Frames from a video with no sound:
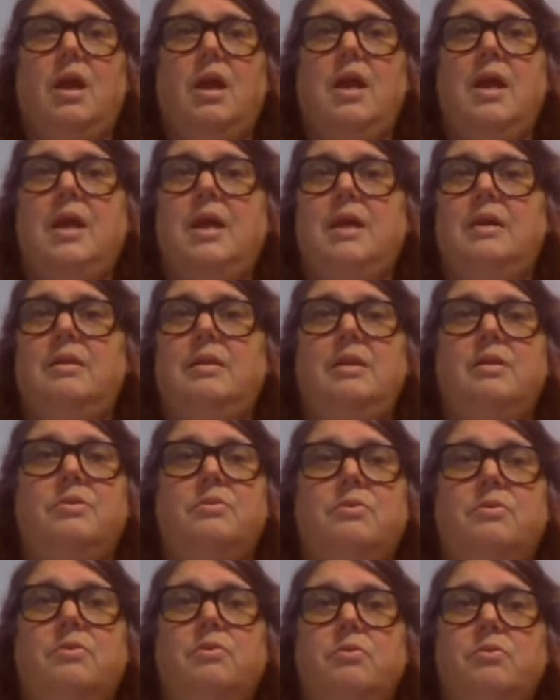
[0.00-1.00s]
and
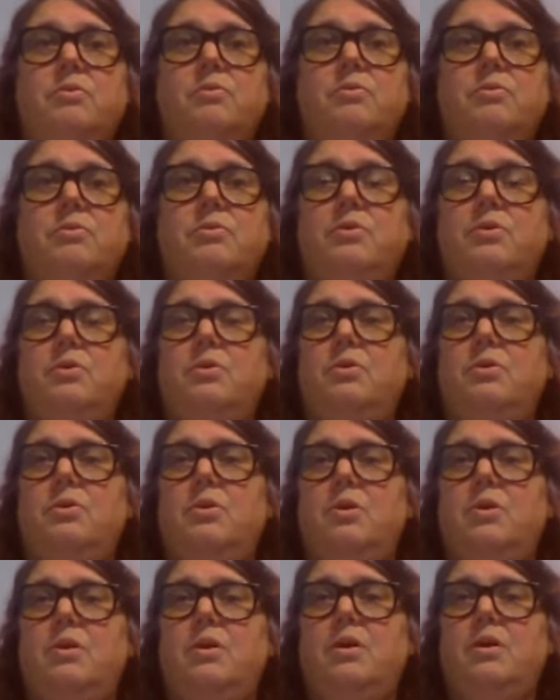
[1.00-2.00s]
either earth
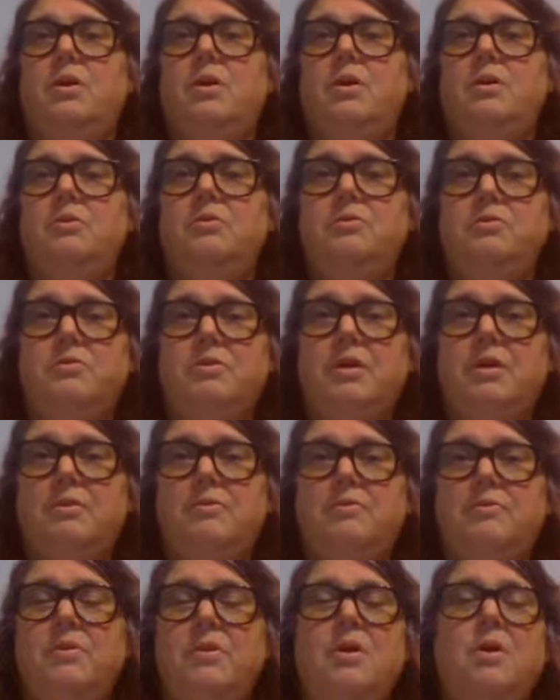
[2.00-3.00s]

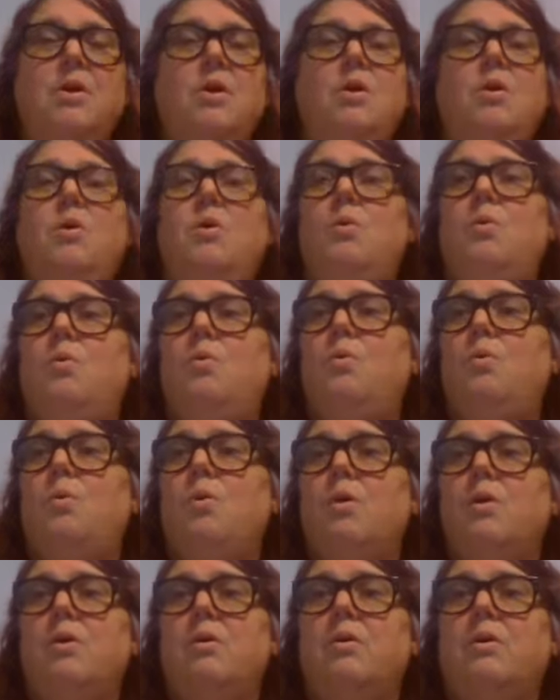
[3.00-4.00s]
yourself
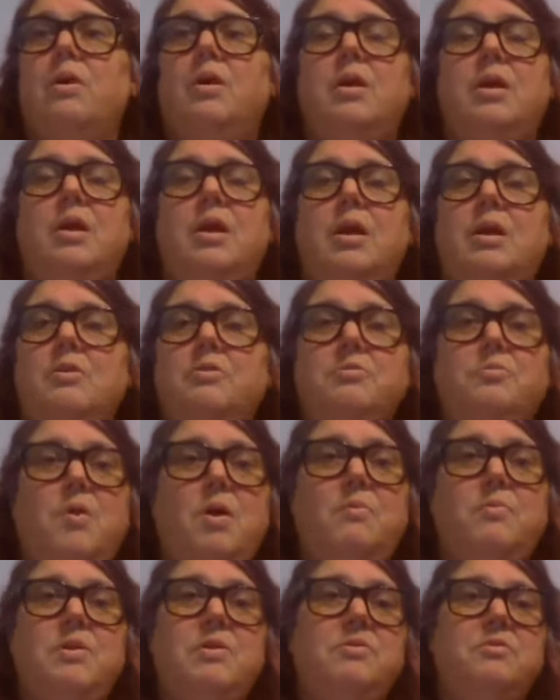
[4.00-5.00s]
or eat a
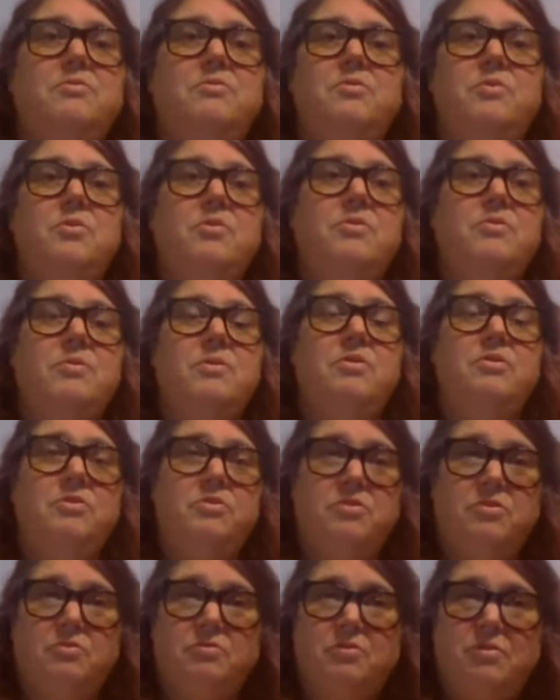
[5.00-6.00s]
small piece of fruit or something
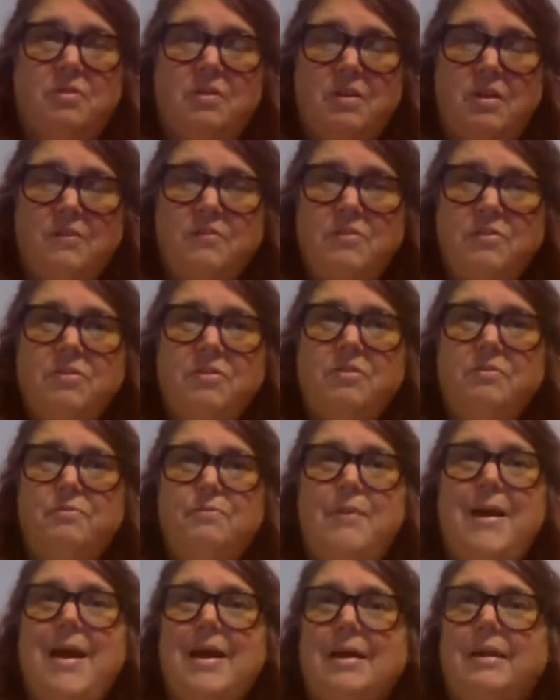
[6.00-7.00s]
just to give yourself
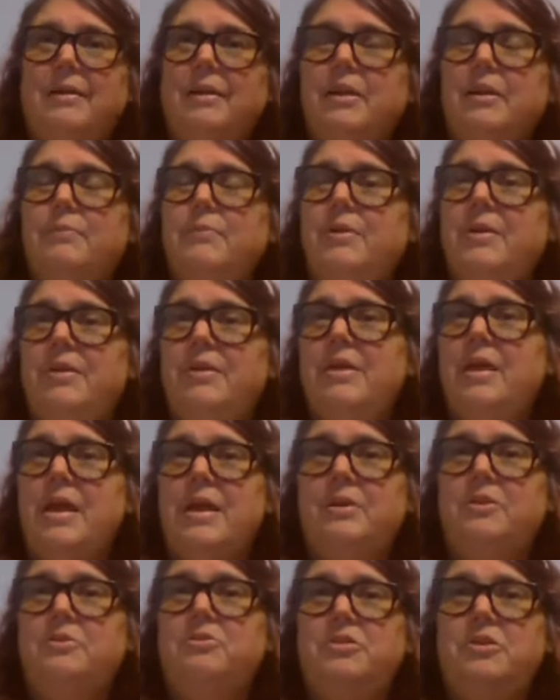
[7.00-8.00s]
back a little bit of the
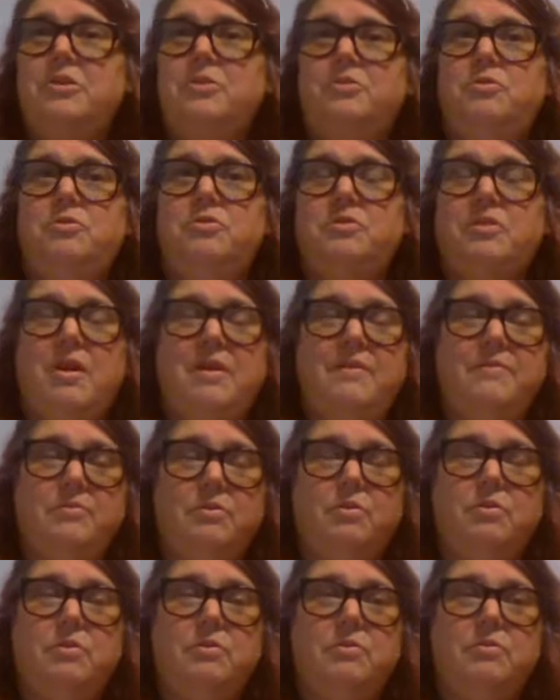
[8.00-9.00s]
energy you just gave the
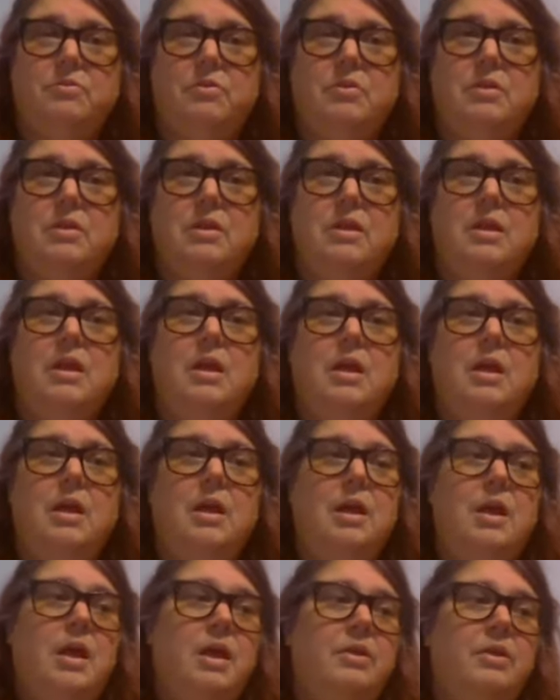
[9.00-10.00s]
crystal.
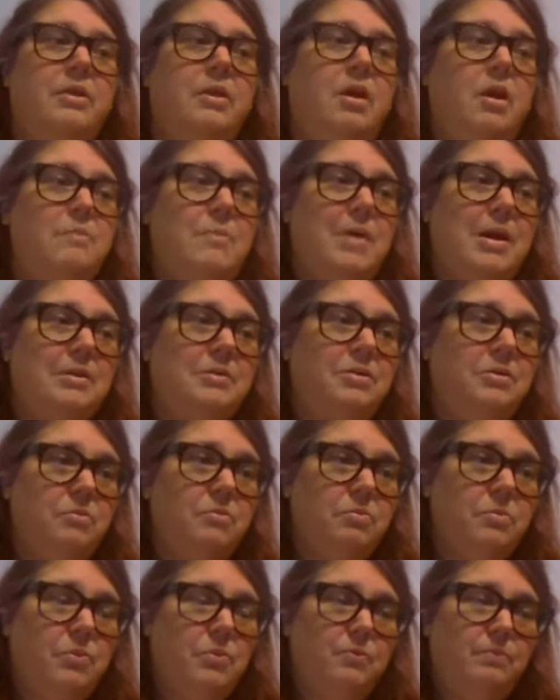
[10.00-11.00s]
Then come back to the
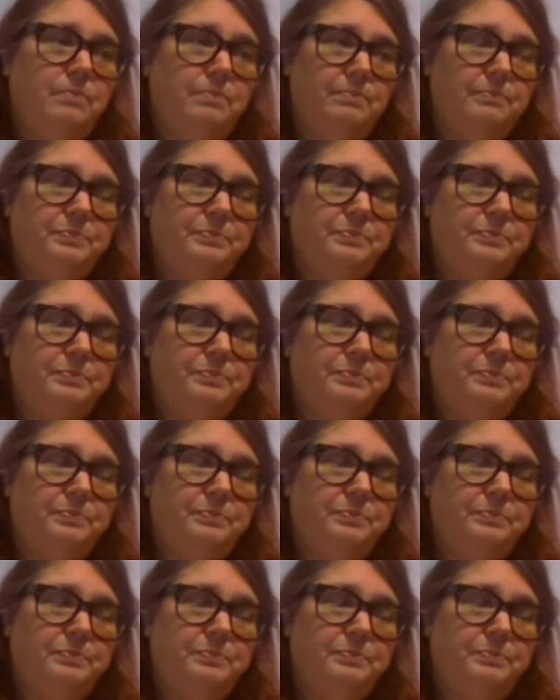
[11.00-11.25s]
room,